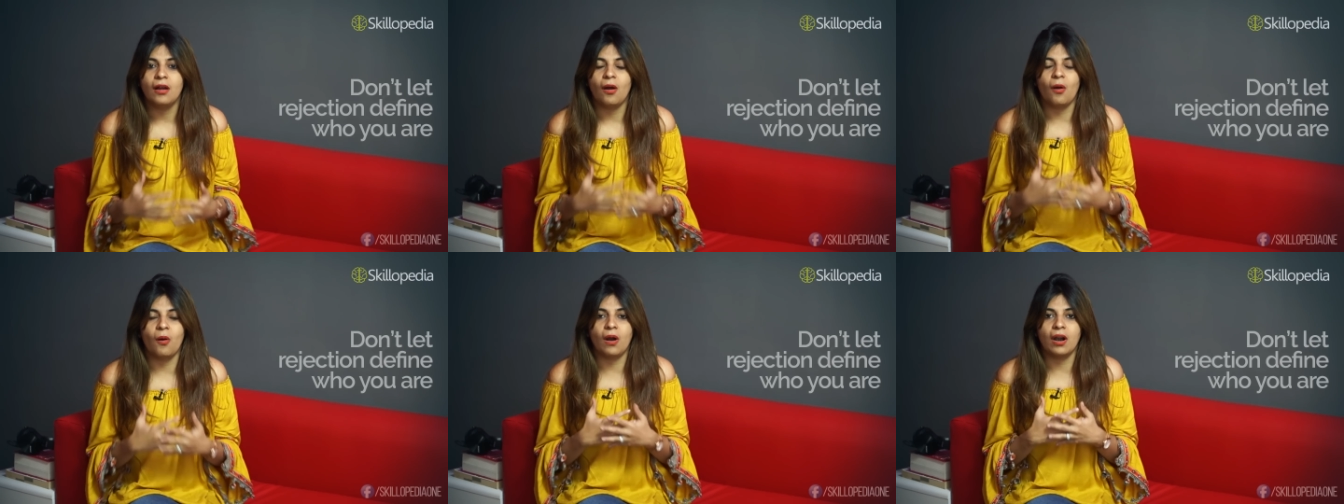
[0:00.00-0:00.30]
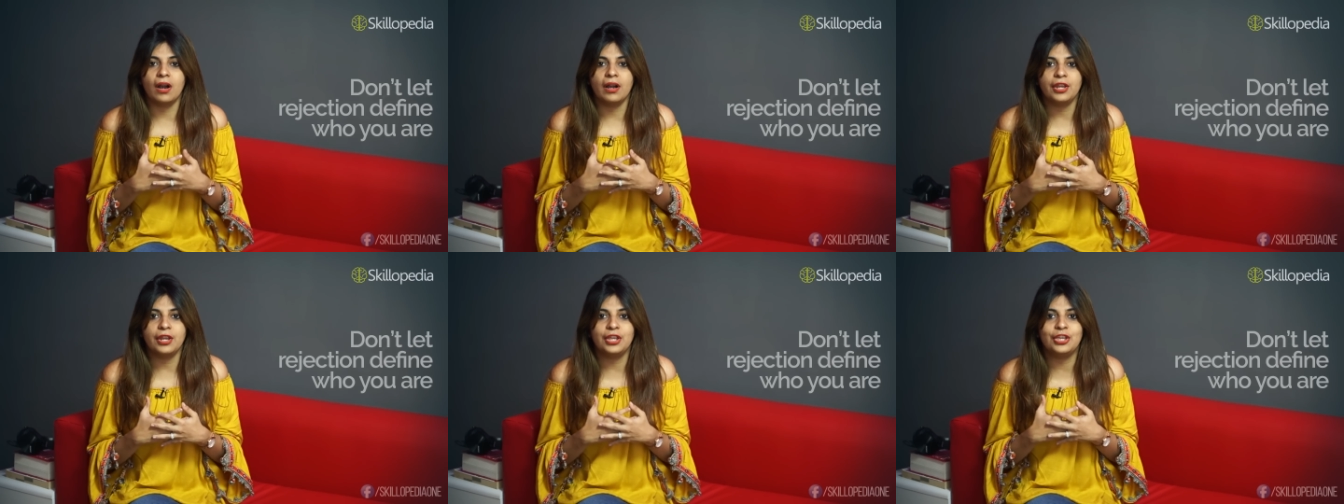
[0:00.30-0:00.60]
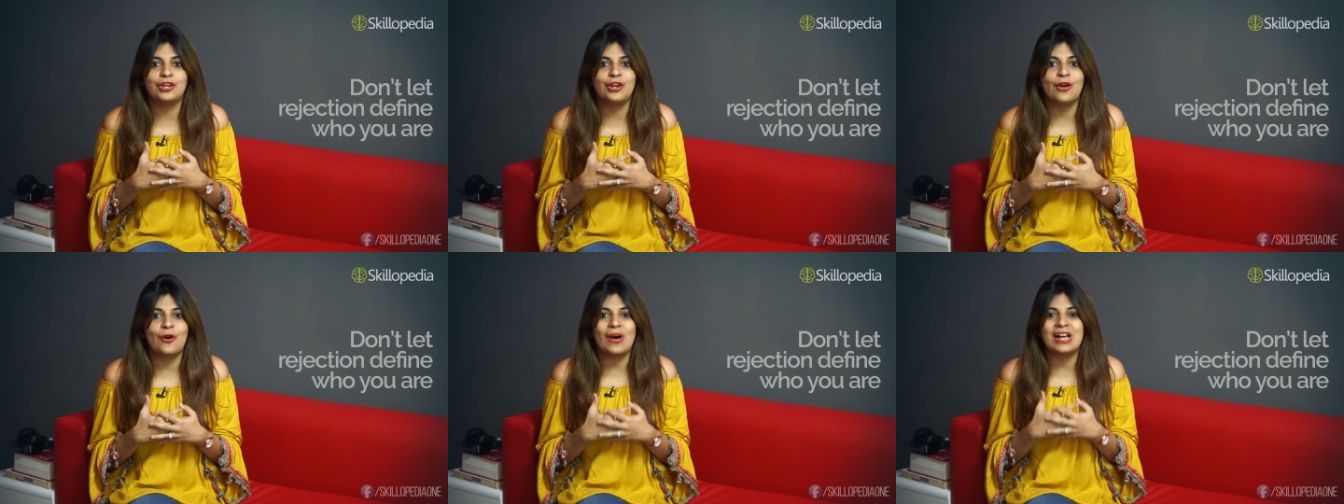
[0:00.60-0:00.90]
Or,
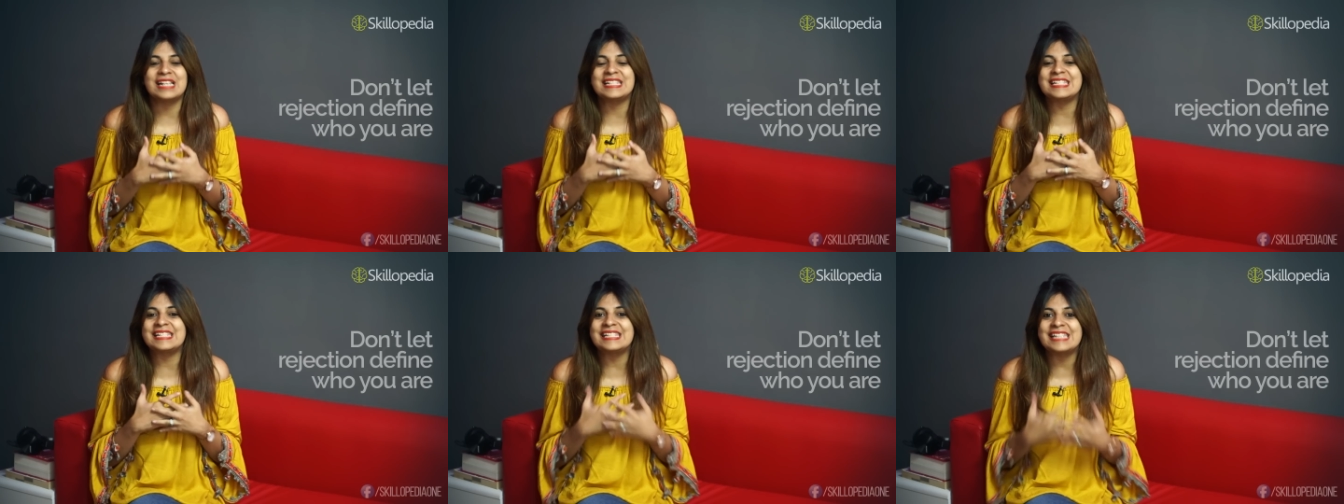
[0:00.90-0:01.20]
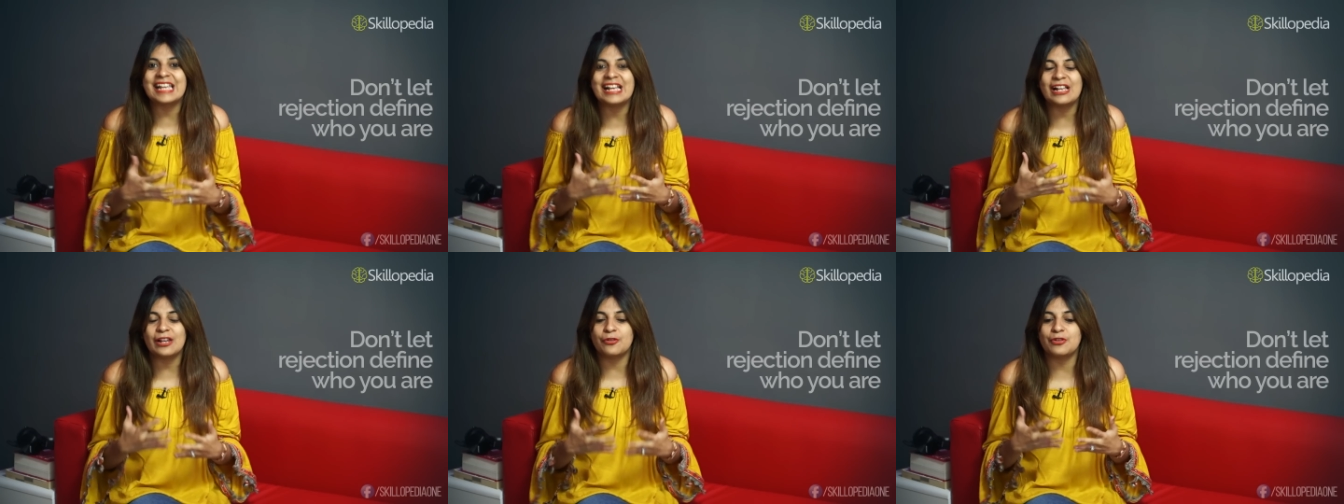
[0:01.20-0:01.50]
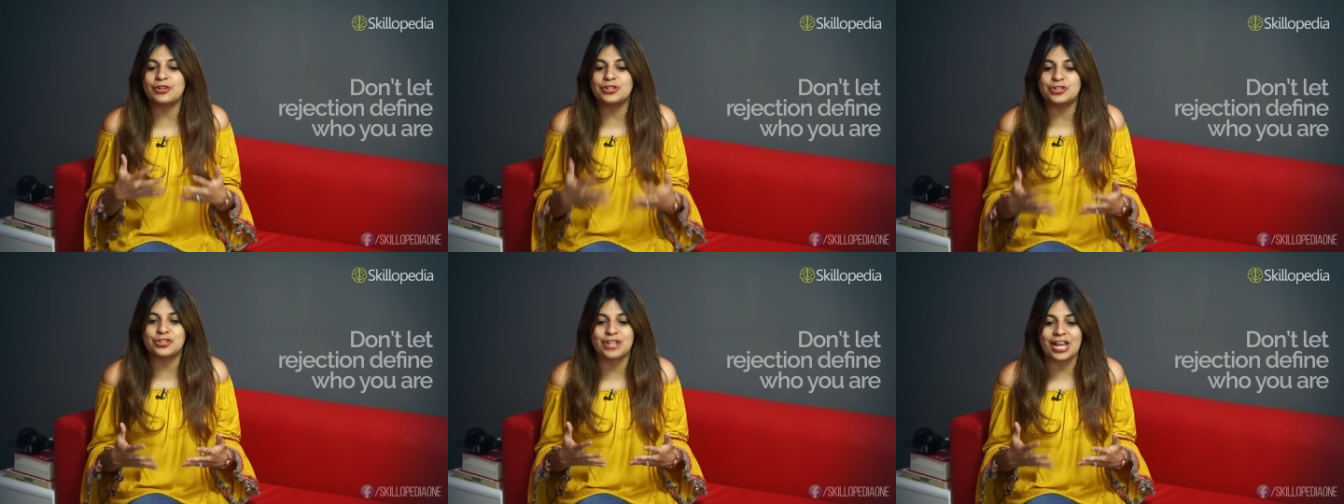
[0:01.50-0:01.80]
you know, a single
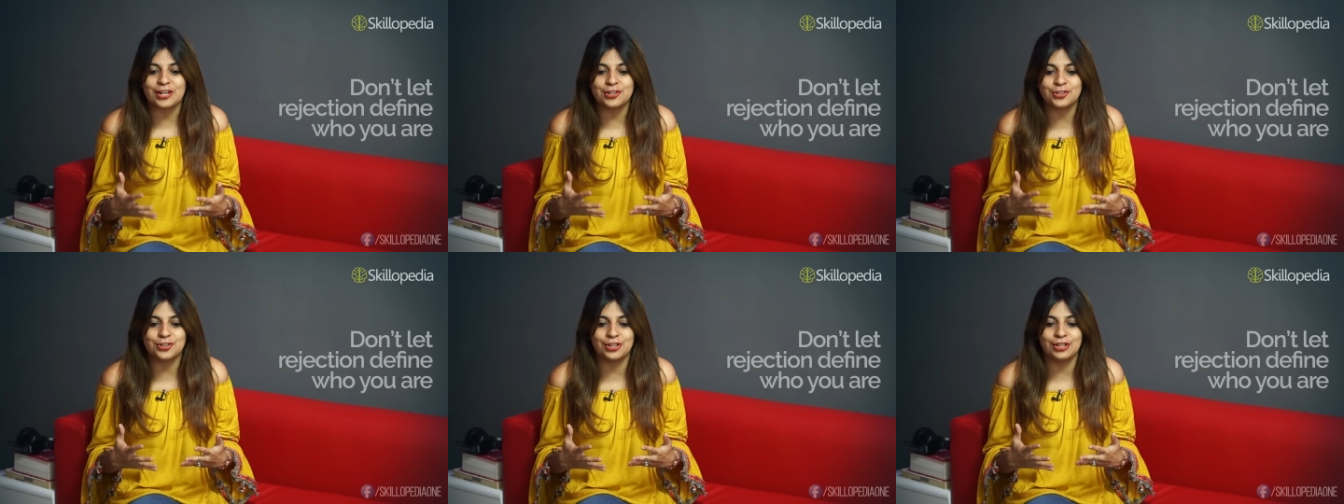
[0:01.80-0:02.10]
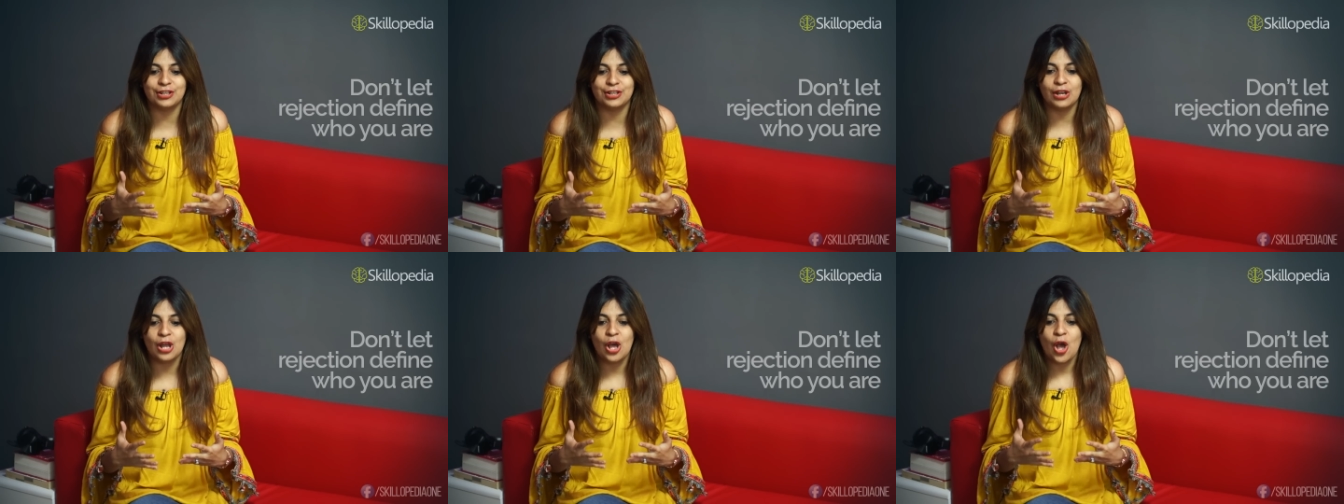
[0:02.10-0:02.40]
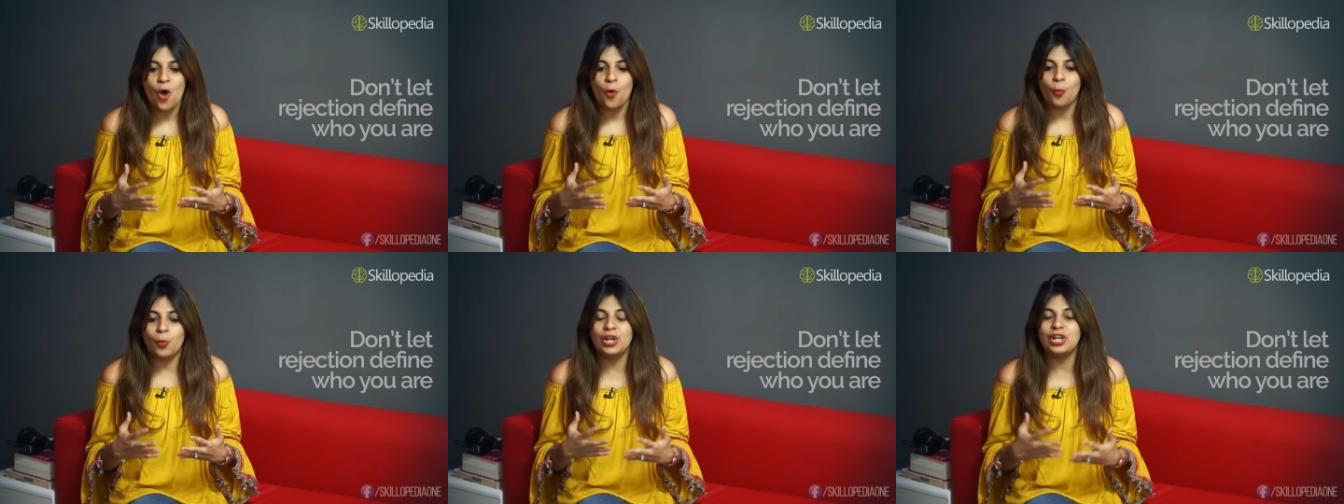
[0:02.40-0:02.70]
rejection
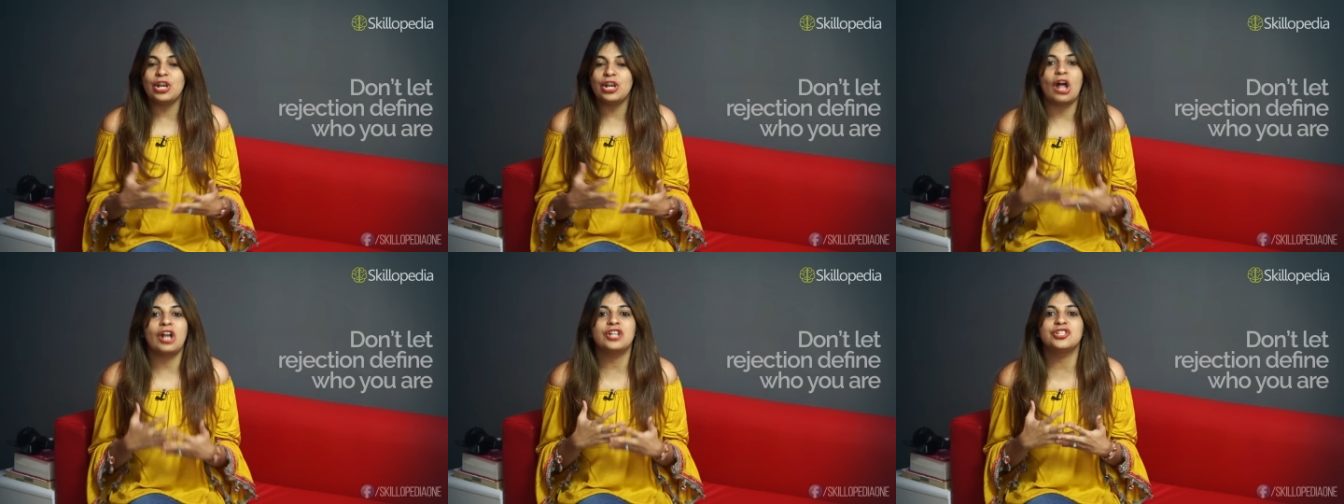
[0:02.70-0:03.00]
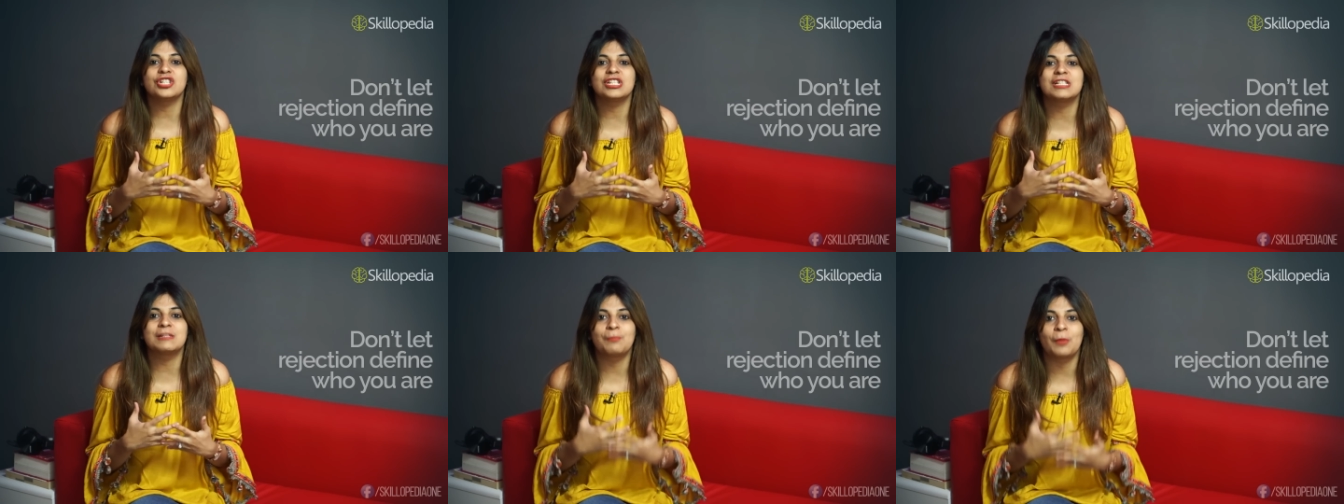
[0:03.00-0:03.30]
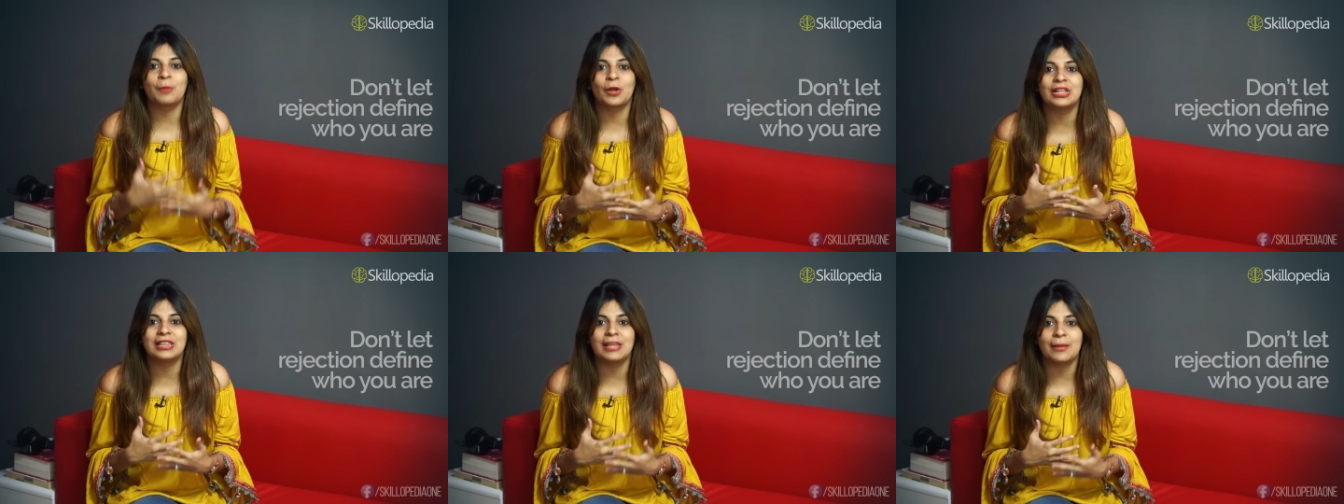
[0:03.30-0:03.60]
will not just
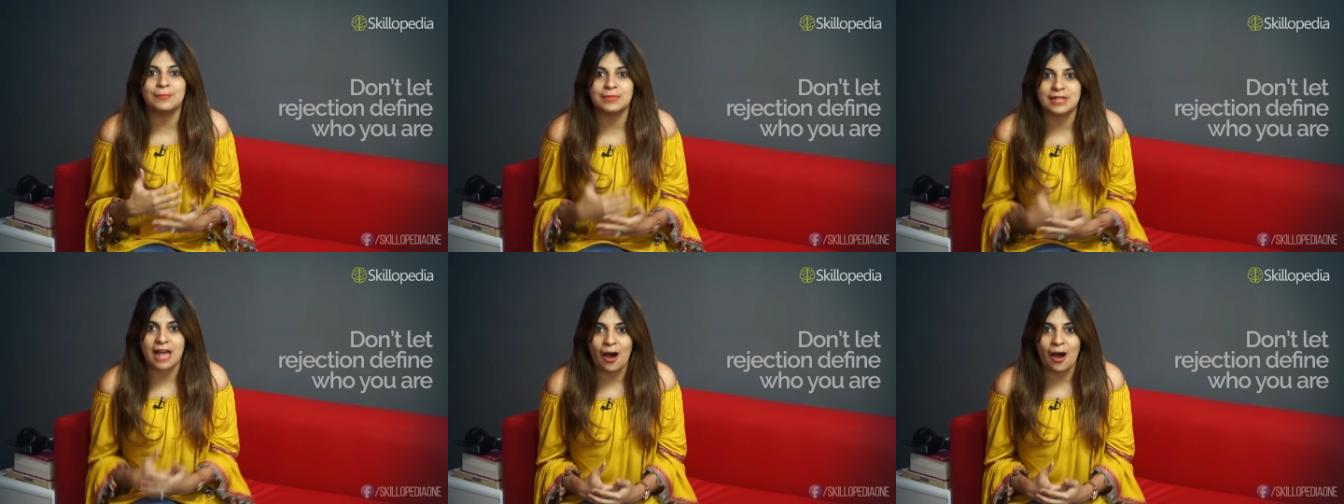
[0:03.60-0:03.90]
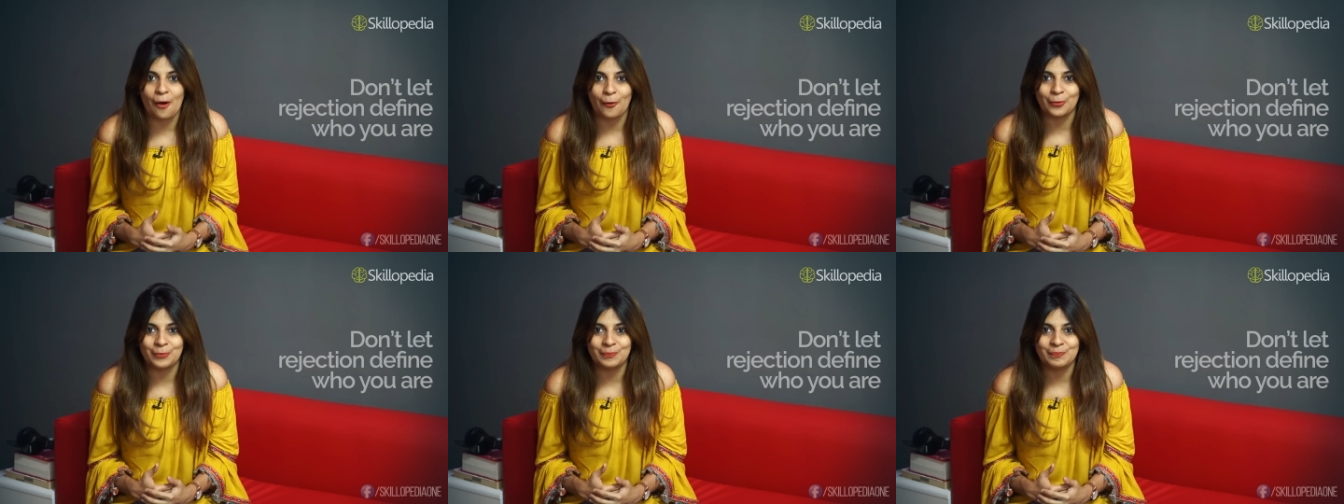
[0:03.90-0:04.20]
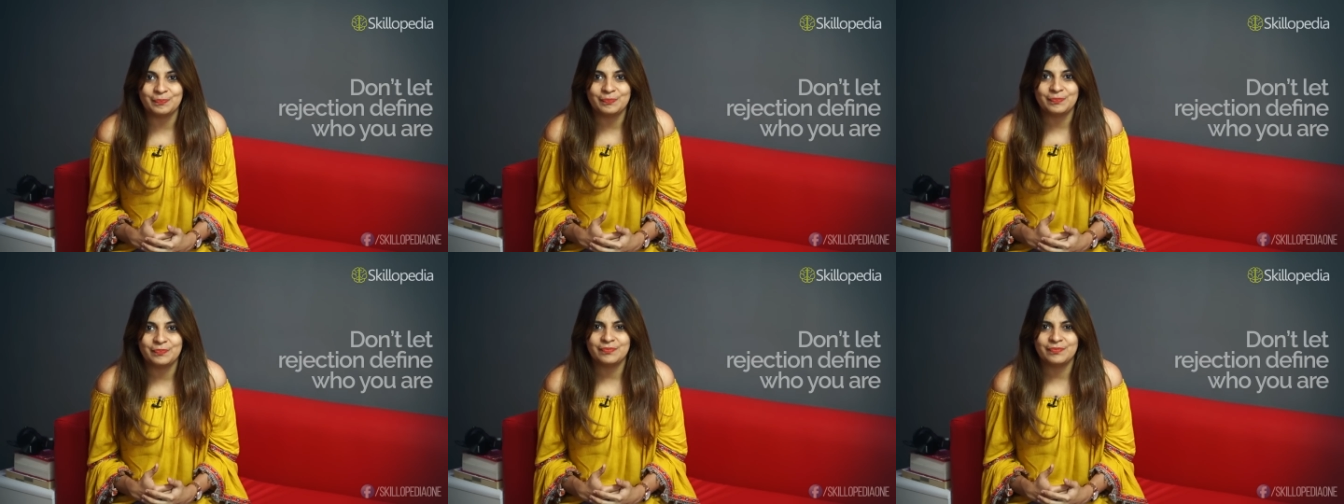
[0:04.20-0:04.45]
put them down.